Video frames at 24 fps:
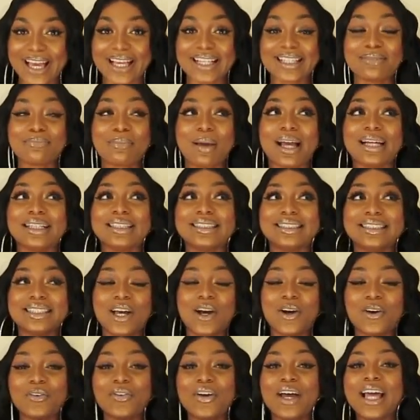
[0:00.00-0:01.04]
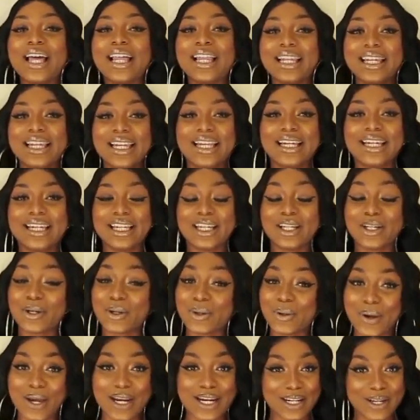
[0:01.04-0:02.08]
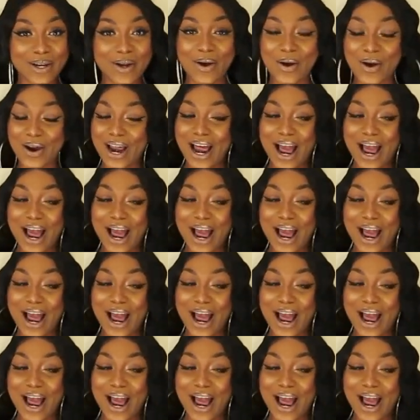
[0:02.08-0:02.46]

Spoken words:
It's my lending credit card.